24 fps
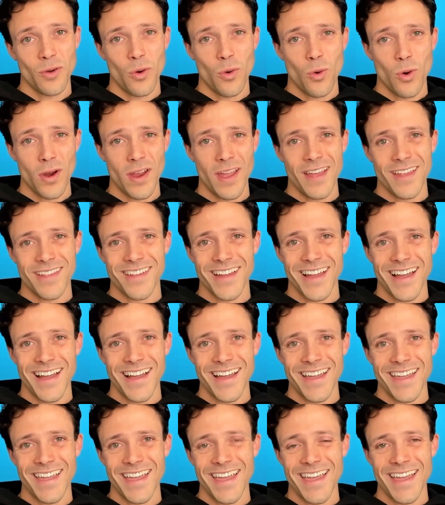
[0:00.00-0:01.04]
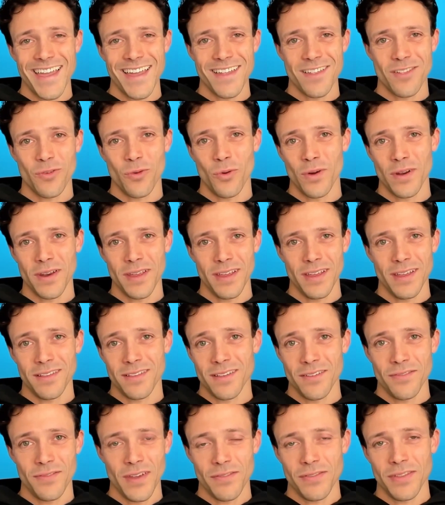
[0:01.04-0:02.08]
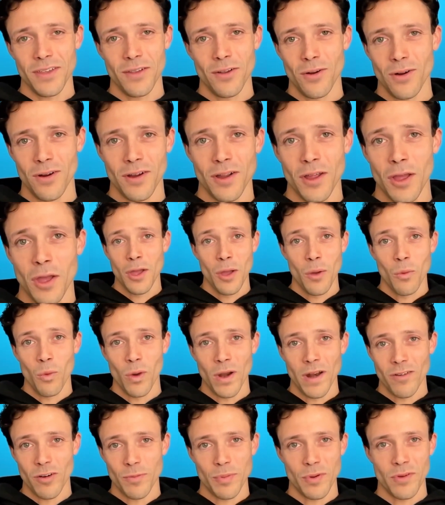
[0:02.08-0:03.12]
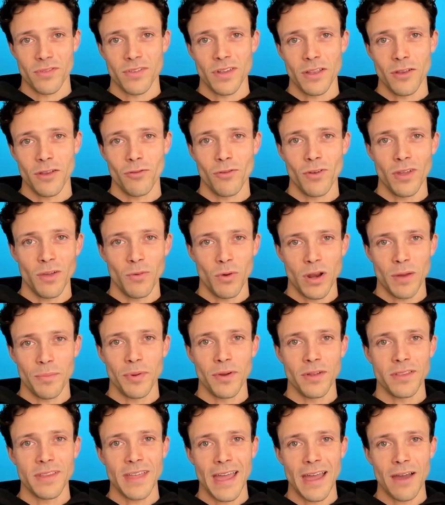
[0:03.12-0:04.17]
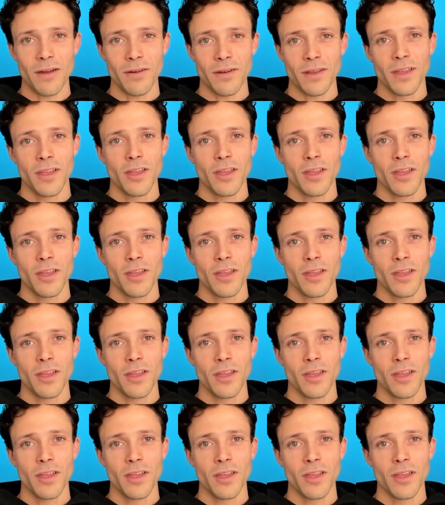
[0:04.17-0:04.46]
or as high as 20 to 50 or whatever percent you really want to put down.